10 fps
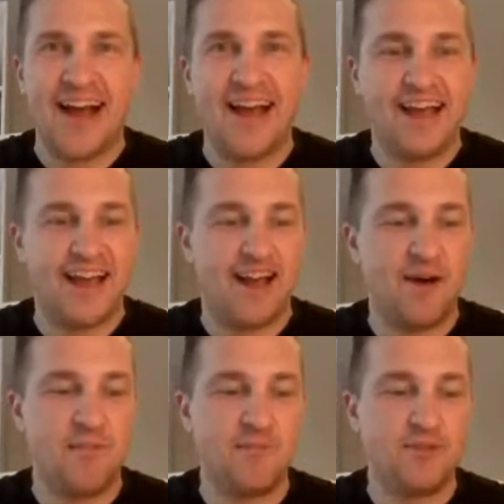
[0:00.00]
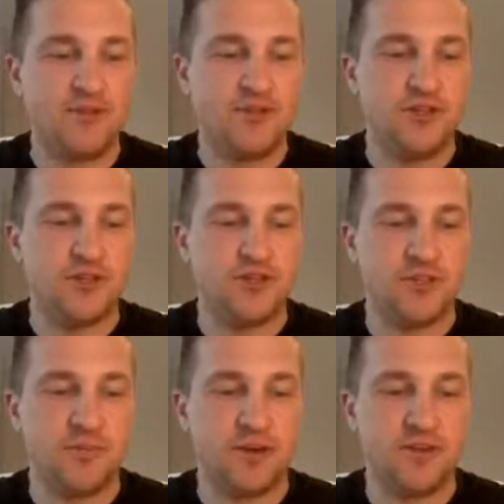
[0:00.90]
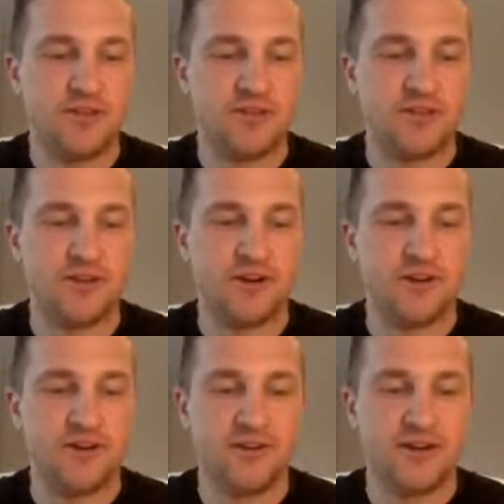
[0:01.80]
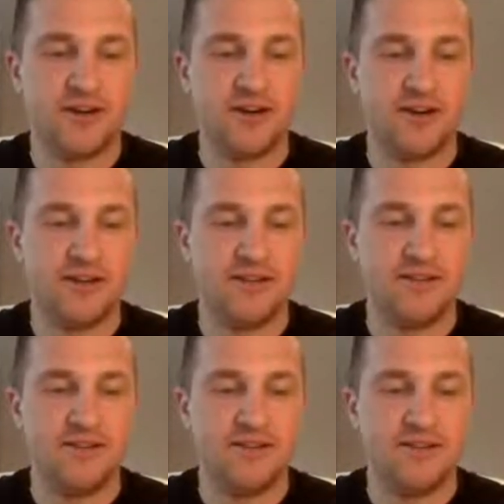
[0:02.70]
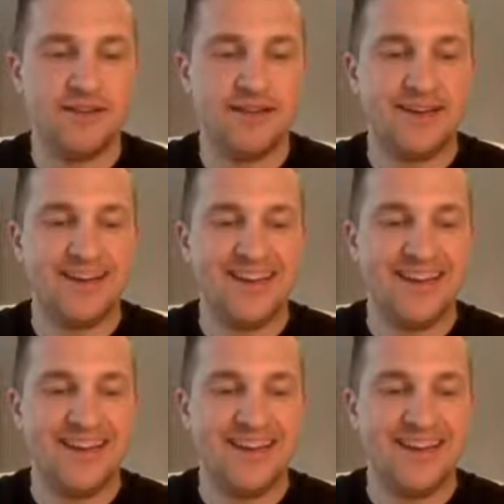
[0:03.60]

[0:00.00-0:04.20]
I am just about to start our little uh,